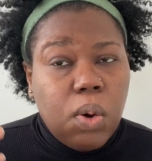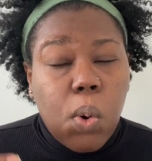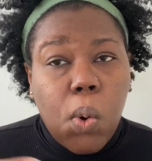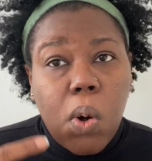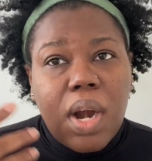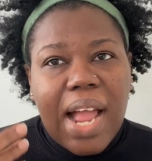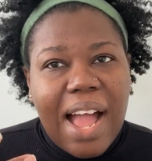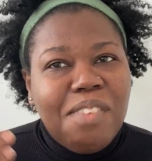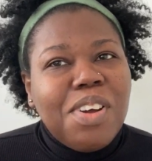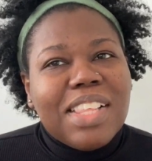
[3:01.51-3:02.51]
or
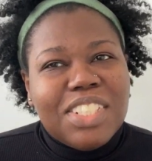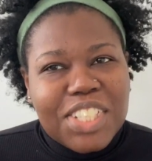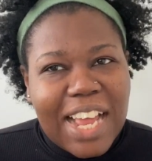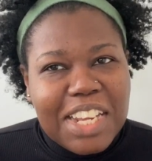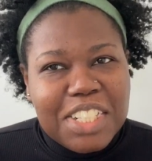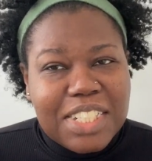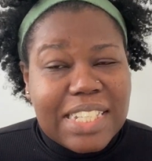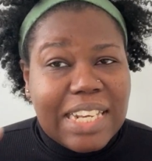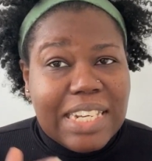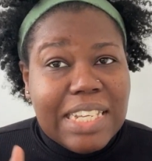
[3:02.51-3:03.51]
have other challenges
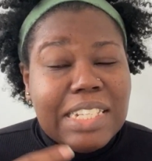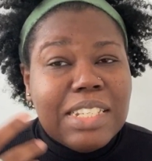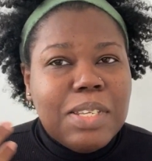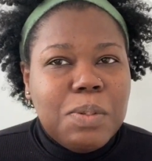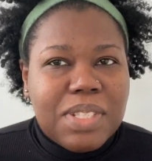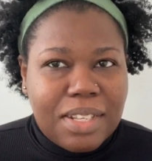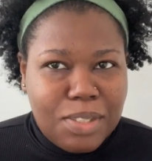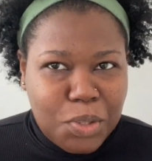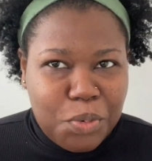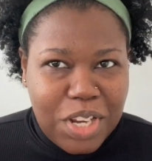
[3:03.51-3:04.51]
and need to use a
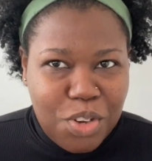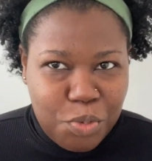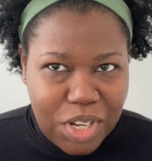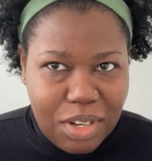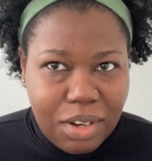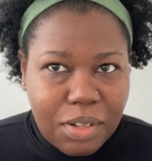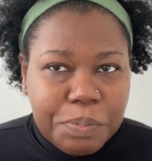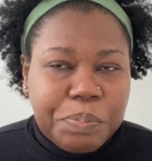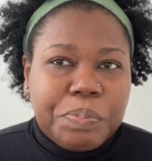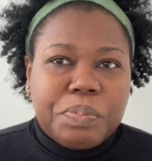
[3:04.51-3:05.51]
screen reader,
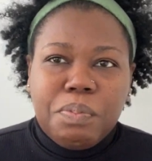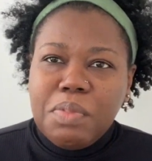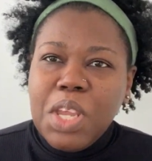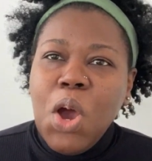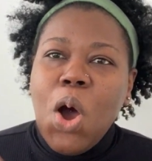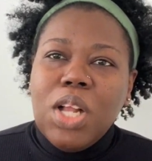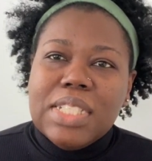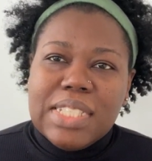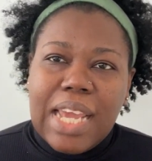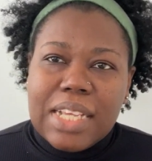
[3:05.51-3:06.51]

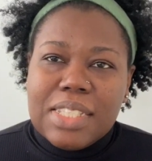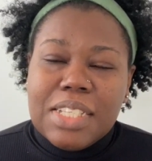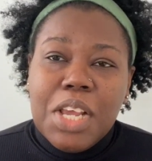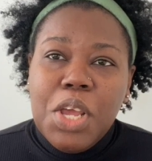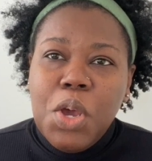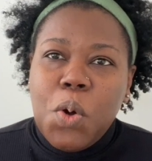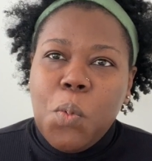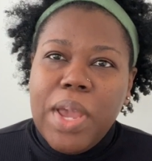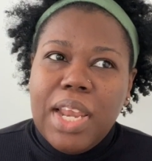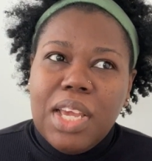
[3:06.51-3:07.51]
alt text
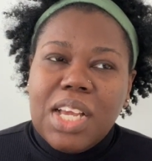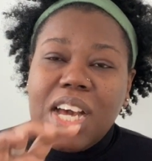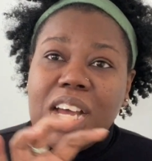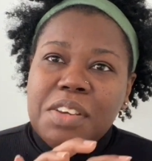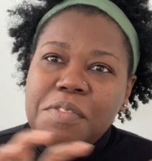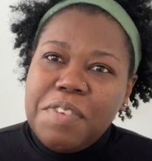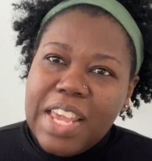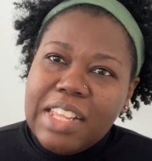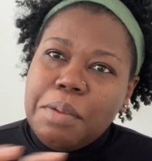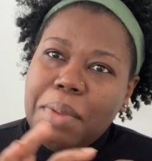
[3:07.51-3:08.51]
will
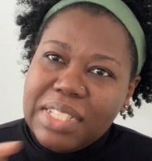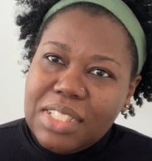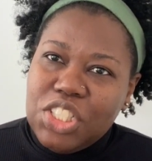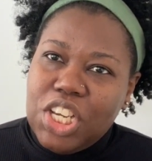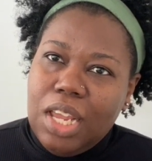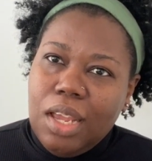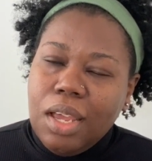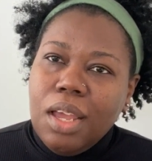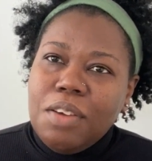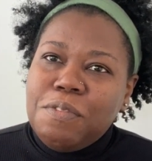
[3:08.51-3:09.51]
convey the messaging
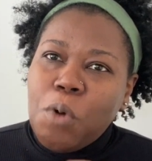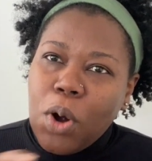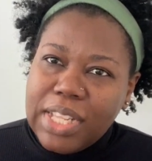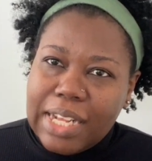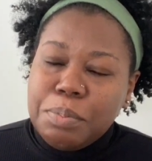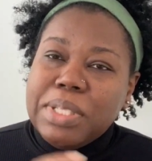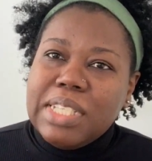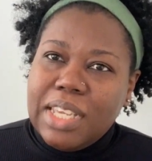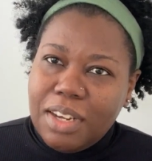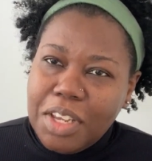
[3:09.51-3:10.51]
for that
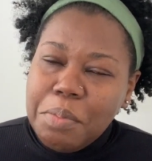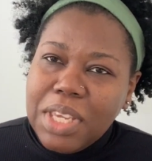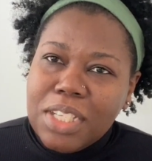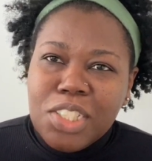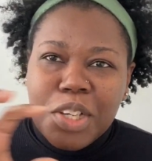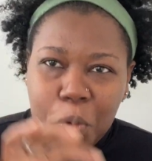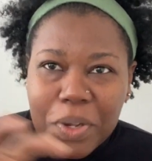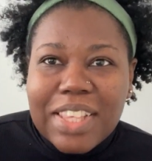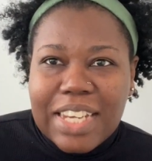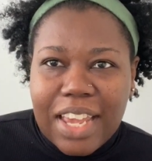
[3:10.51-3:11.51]
particular image
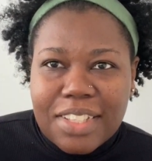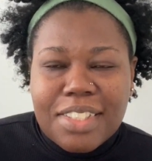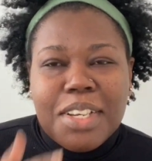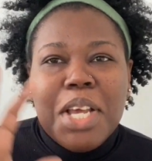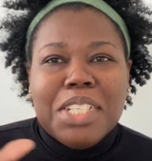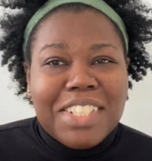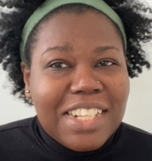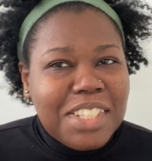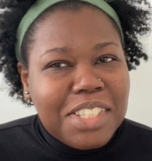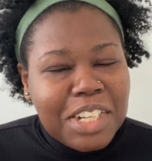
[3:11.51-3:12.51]
with text. So
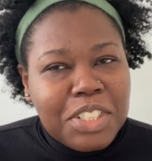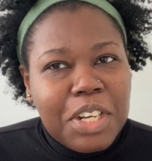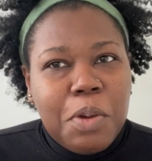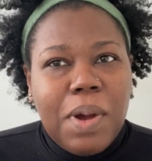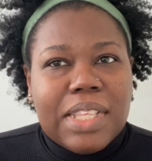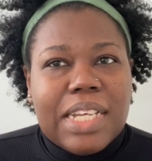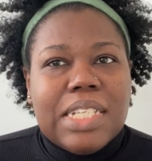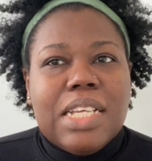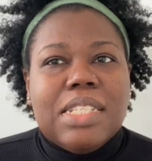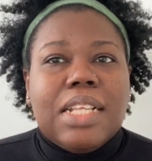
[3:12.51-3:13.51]
that's essentially what that
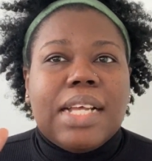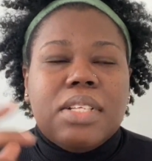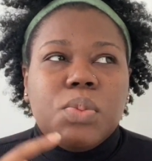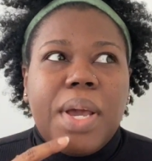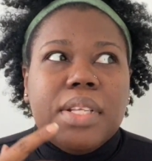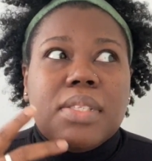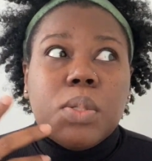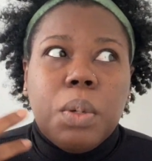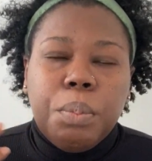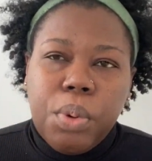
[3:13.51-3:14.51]
is, and that's why it's so
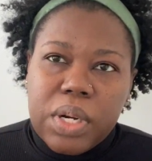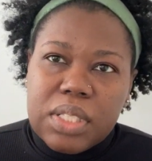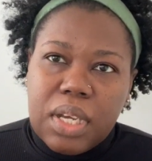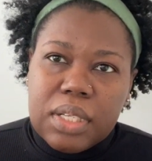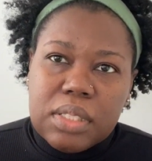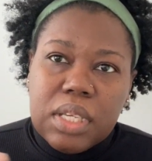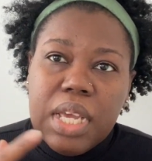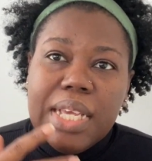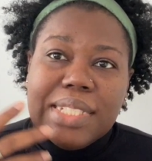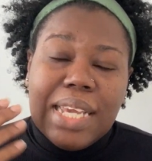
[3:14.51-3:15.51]
important
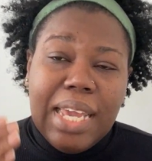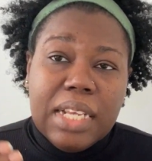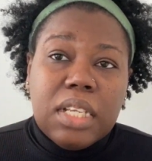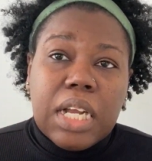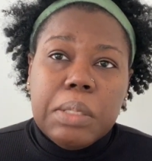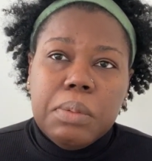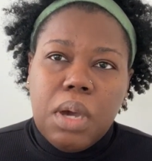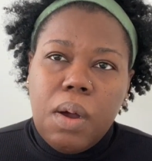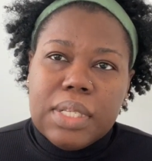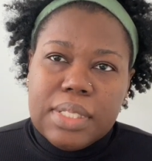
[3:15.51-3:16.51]
to include
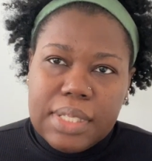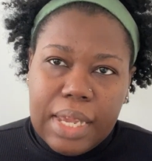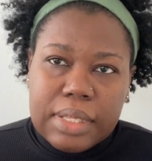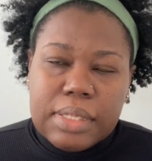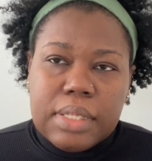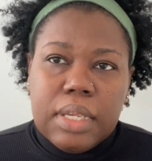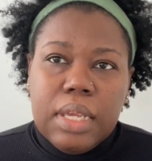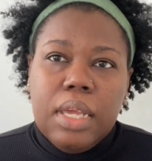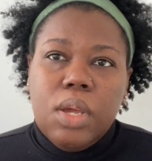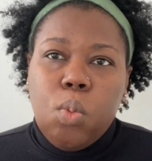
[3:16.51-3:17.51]
alt text
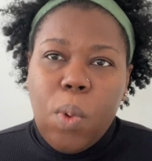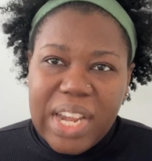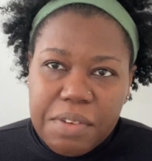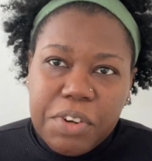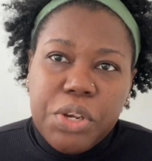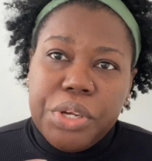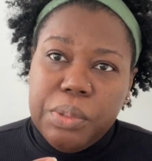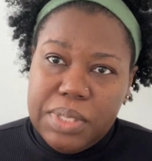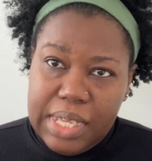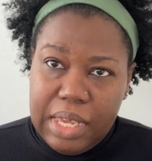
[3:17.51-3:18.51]
whenever you're
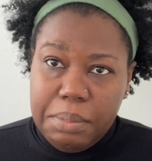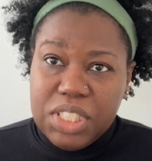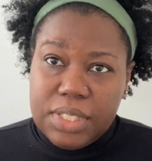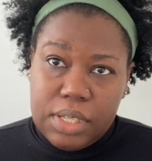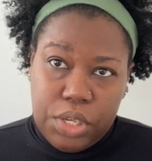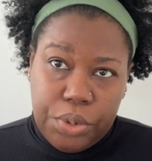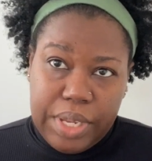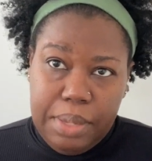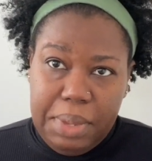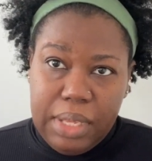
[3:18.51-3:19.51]
using images in your
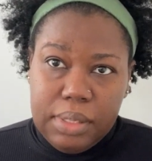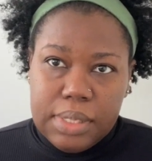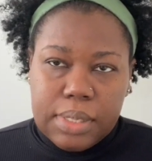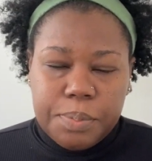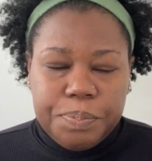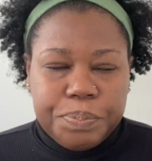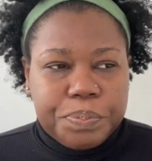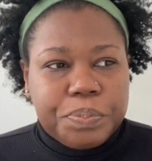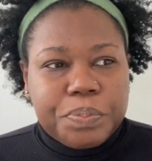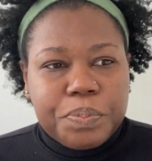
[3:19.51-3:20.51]
emails.
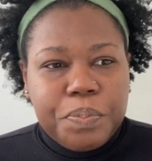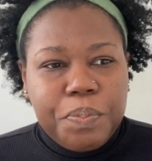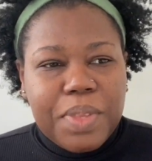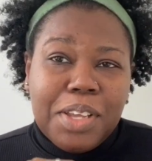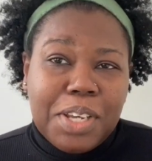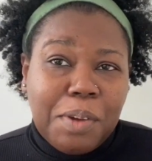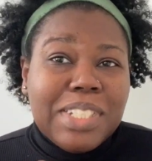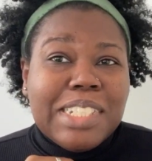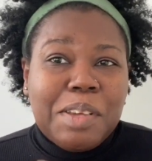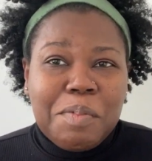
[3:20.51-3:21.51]
Now to
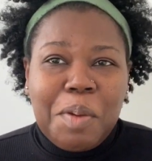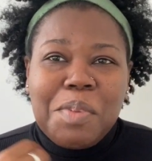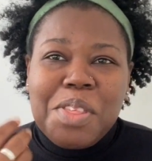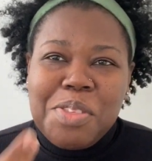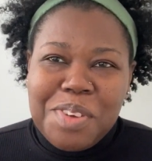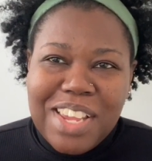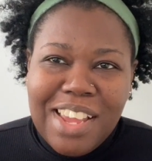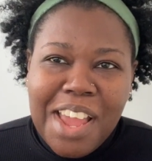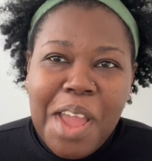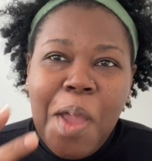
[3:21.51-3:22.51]
tip number 3,
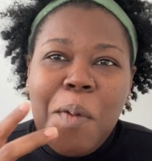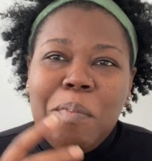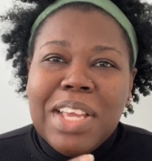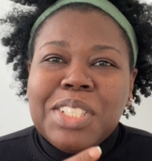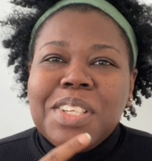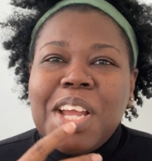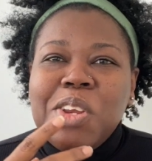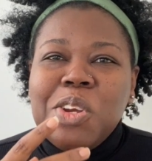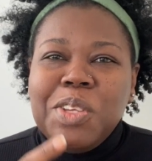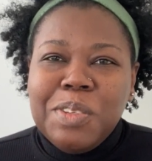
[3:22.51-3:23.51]
make sure that you're
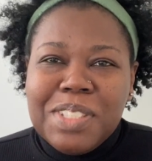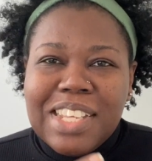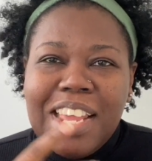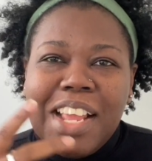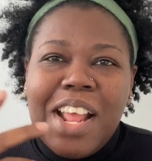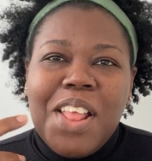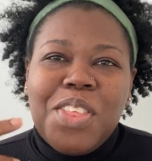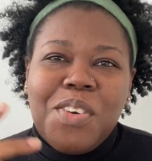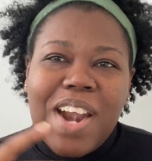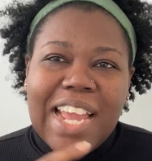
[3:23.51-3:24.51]
using the
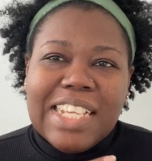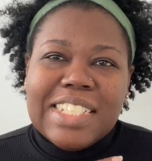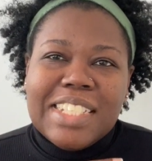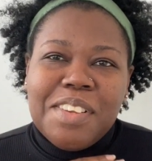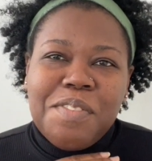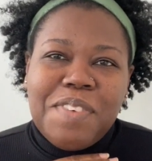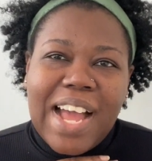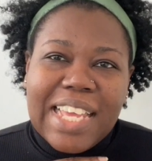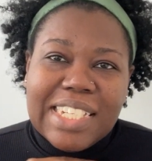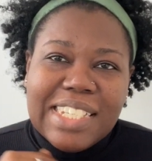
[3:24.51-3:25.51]
right
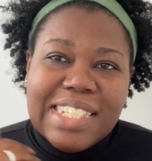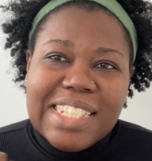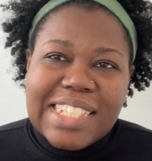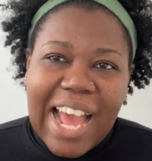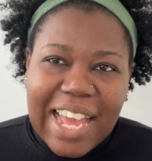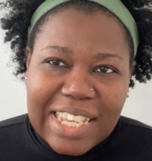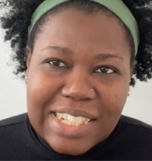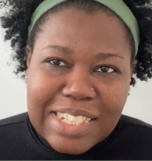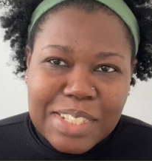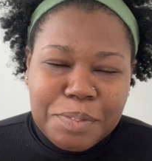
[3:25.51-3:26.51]
file
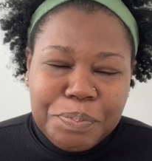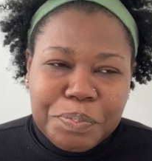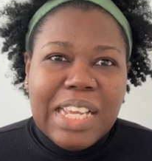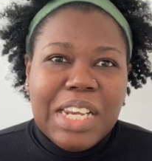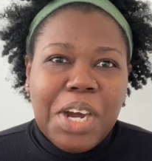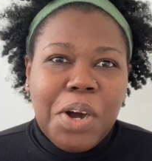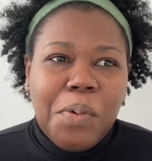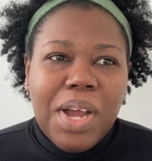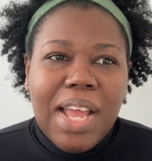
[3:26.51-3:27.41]
size. Now,